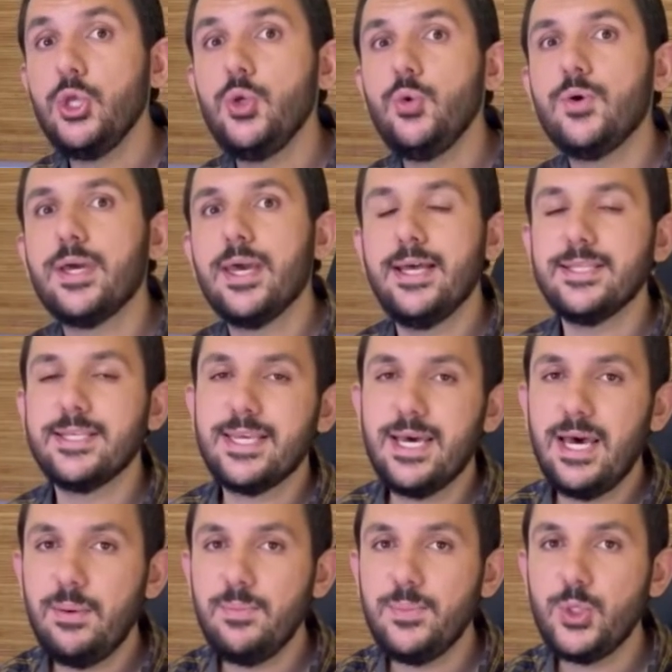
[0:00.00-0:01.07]
you can
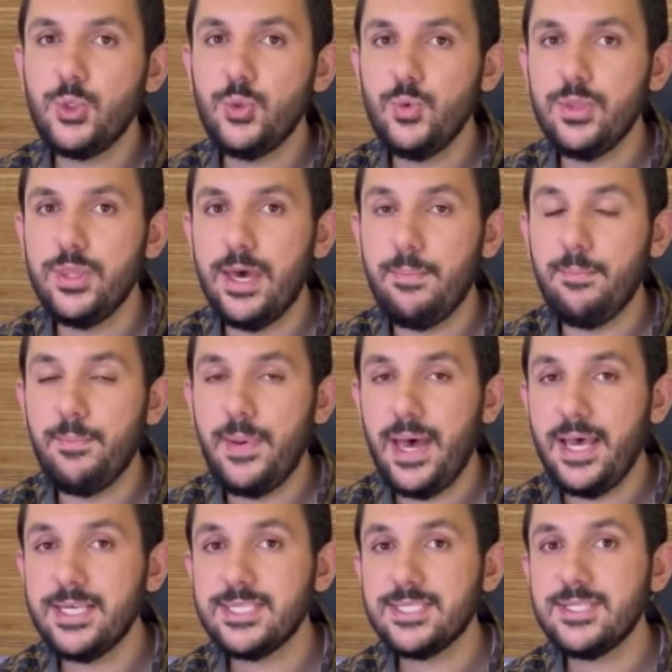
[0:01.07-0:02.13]
come to the
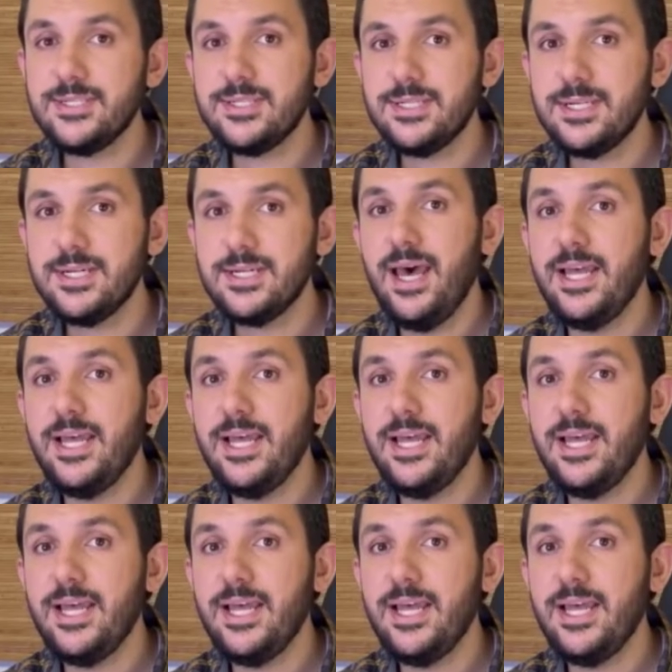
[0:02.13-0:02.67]
master